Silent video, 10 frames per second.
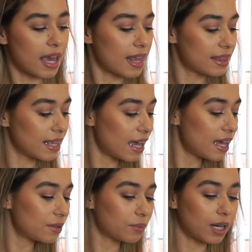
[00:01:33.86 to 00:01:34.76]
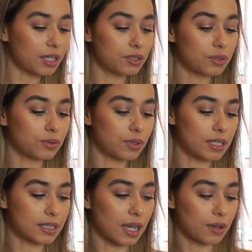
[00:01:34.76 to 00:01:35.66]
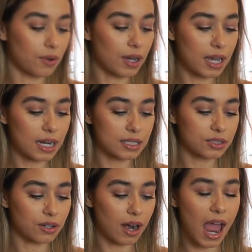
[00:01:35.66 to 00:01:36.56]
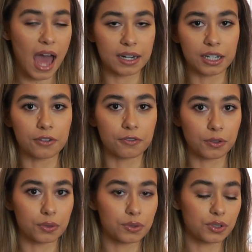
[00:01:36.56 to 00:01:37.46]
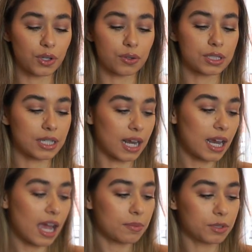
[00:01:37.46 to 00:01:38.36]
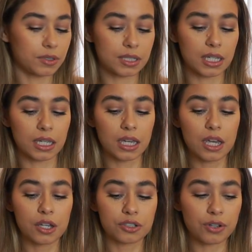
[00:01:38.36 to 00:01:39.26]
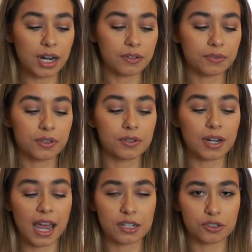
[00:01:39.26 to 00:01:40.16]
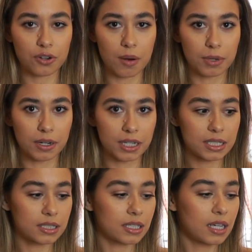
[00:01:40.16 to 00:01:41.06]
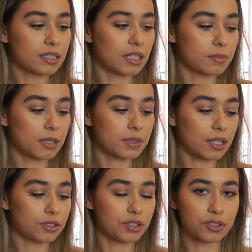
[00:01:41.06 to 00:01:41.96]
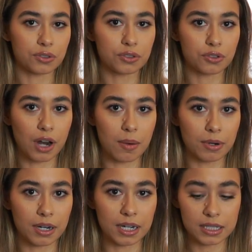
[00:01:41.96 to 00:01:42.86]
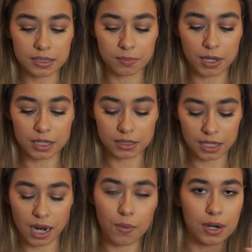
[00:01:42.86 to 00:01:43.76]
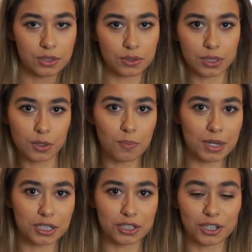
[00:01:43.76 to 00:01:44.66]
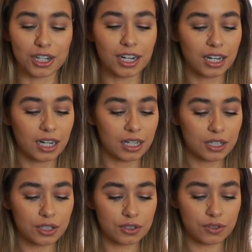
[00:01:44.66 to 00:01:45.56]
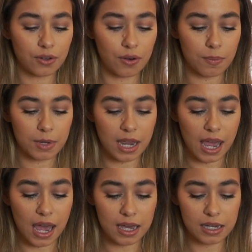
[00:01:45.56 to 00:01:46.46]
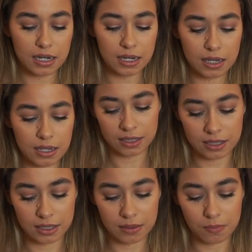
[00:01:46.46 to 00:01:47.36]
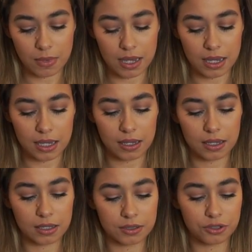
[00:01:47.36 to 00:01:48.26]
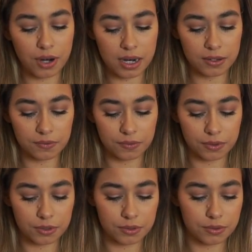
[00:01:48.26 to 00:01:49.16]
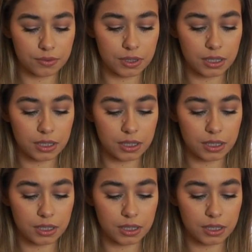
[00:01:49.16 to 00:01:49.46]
And then what I do is I go ahead and start adding fruit. So today I'm using dragon fruit and strawberries. Sometimes I'll just do strawberries, but today I want to do a little mixture. So I'm gonna add my dragon fruit.